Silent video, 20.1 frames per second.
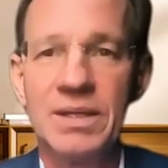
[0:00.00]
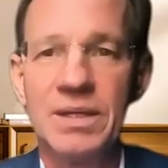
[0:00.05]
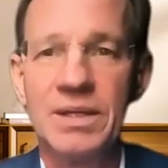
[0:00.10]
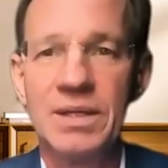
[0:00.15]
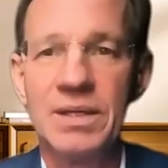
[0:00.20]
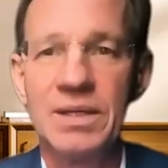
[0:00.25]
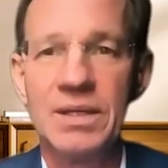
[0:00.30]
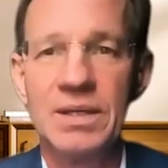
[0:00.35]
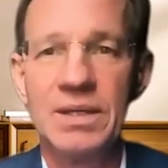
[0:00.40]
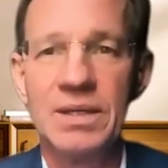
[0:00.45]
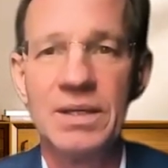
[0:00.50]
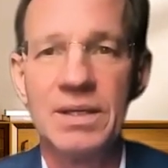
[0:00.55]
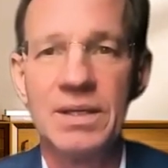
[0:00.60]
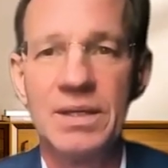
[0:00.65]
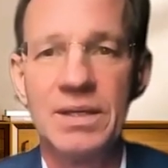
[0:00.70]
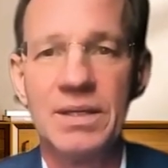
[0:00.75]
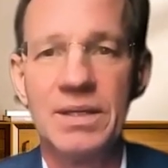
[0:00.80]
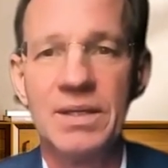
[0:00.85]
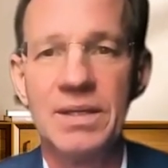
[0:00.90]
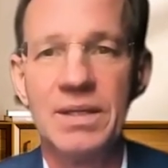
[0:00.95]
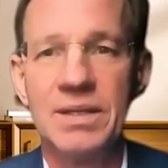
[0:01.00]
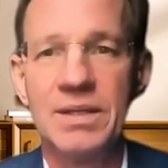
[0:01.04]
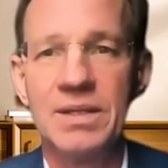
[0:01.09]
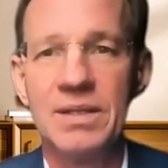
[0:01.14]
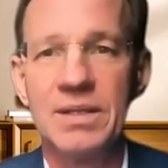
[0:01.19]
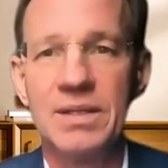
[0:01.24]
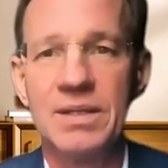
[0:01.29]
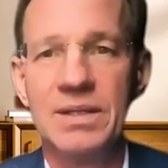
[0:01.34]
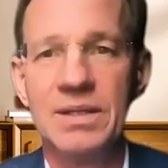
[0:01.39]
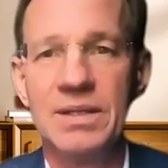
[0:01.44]

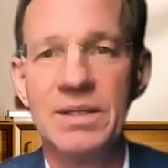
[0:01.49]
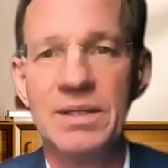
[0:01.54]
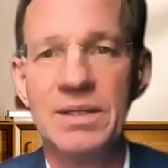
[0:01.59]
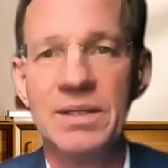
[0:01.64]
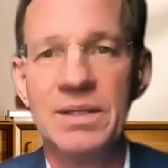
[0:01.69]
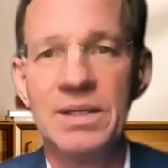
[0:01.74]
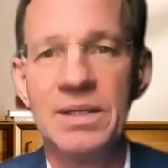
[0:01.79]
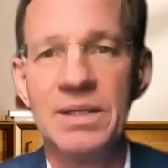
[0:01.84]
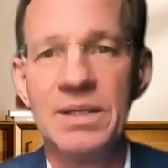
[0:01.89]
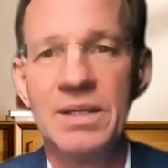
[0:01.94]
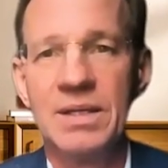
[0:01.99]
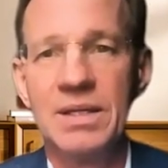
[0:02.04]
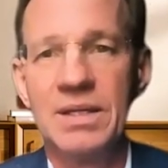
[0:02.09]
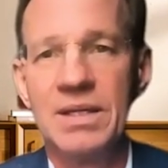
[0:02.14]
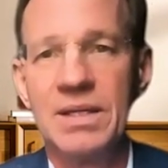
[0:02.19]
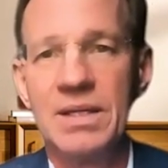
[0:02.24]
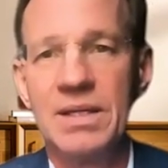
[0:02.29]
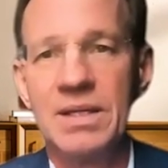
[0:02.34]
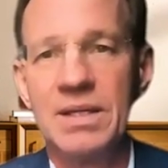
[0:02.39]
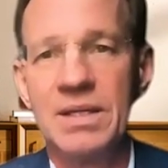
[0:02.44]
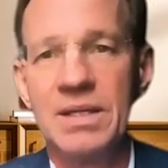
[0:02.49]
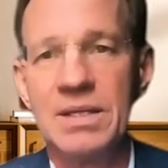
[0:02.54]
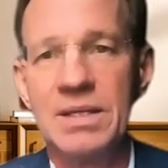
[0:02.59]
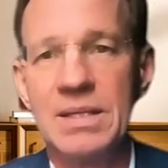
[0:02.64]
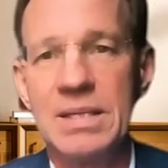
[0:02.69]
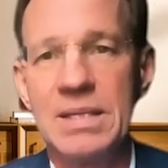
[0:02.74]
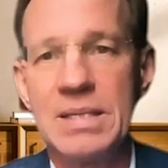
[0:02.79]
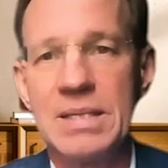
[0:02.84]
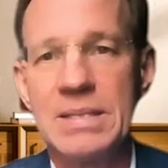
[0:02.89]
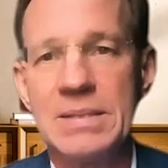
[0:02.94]

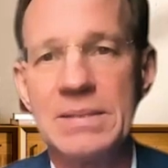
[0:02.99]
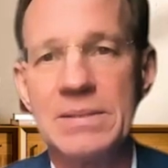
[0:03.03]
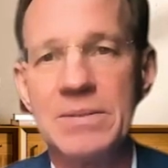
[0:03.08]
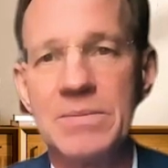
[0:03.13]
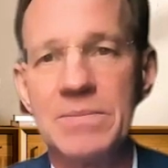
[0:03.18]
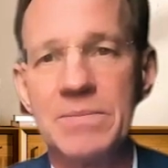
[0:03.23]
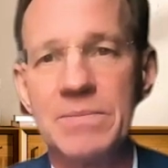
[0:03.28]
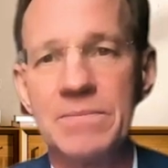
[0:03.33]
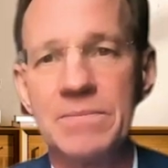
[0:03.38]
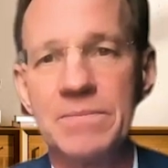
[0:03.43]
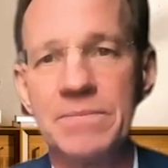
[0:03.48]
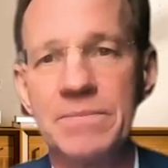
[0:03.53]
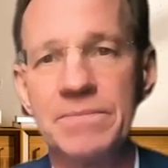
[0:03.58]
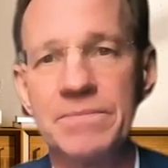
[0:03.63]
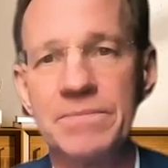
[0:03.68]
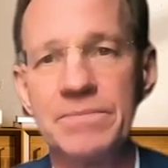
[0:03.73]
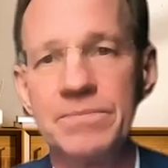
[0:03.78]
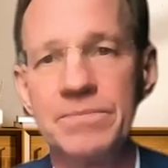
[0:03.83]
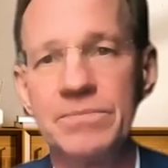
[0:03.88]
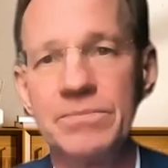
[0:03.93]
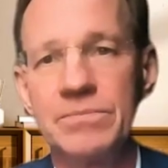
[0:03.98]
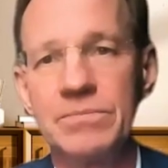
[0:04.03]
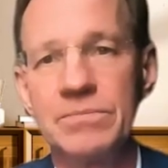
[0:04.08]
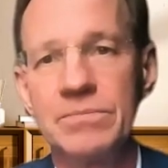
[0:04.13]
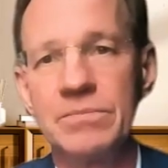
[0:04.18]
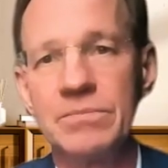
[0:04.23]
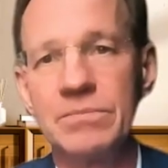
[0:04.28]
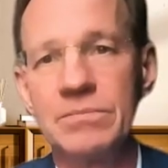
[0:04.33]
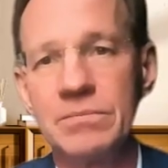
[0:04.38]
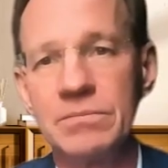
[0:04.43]

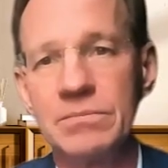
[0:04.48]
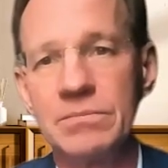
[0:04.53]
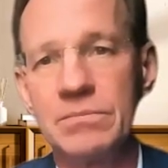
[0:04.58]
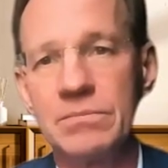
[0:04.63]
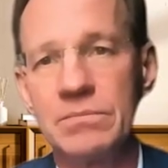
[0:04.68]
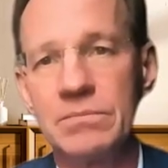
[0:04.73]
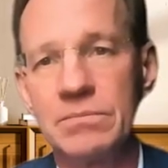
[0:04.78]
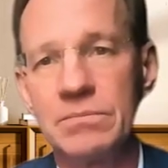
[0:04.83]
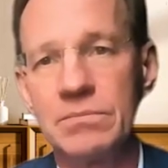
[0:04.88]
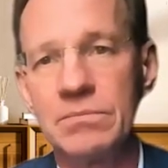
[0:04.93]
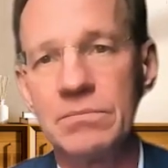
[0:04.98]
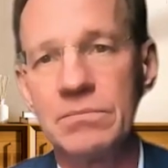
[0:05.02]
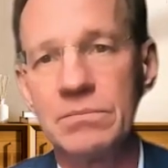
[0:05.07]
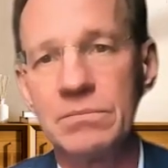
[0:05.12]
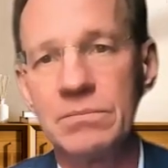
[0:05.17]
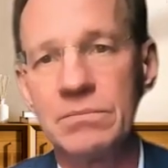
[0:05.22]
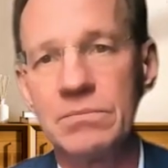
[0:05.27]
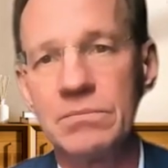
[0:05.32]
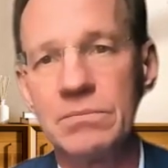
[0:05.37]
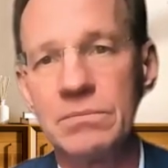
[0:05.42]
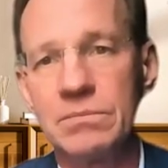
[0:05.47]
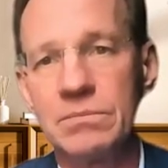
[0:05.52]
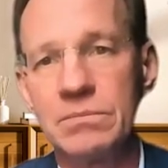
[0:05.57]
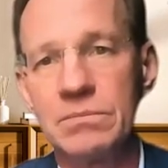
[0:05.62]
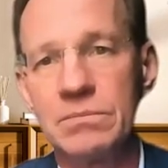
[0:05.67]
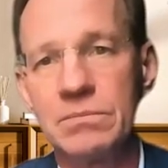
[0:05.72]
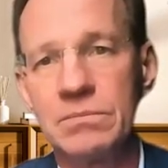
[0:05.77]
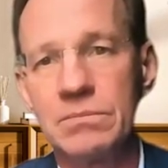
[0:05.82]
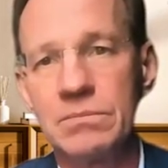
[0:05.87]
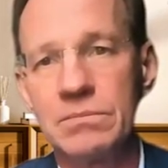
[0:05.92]

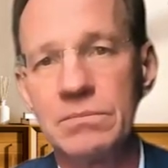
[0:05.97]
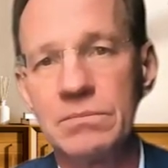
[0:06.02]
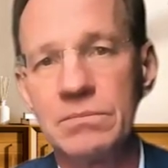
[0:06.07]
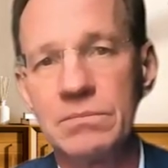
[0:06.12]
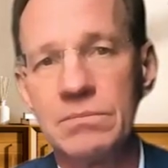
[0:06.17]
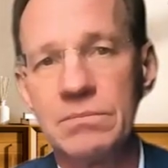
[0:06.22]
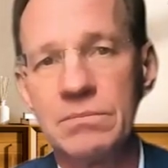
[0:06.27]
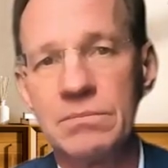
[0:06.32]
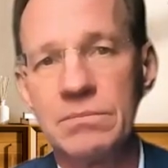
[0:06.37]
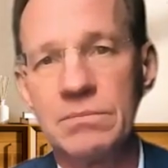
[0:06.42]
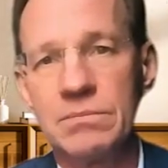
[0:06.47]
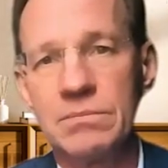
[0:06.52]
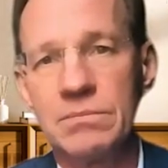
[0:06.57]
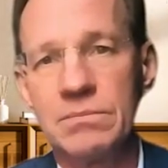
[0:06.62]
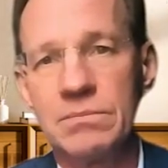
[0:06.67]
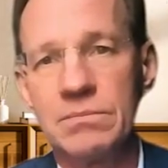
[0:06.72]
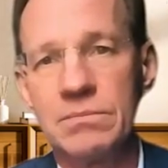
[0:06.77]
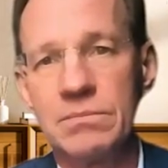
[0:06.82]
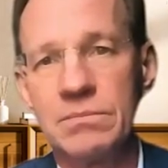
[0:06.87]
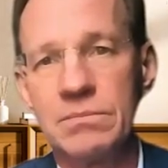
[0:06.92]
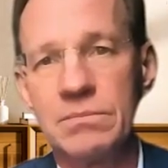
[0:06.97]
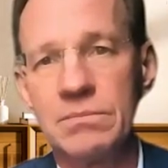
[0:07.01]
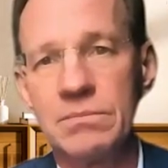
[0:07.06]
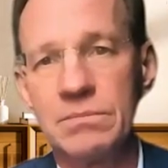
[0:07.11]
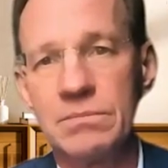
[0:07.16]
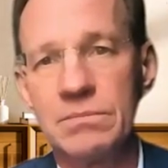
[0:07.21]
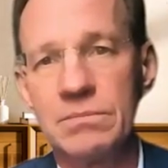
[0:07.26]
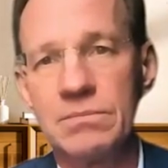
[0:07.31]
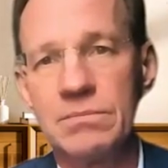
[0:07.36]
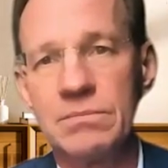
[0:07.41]

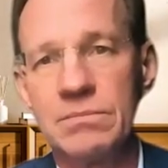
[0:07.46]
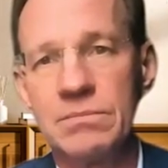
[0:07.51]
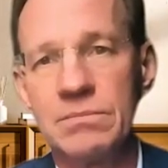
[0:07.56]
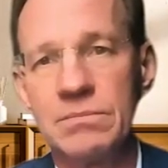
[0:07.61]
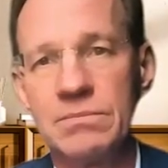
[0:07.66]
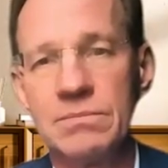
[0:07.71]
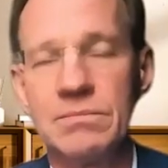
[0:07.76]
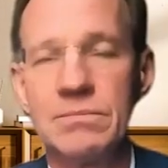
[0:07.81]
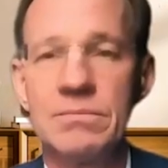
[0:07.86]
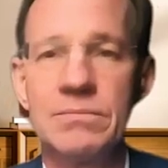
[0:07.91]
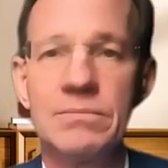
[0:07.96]
The person shown says nothing.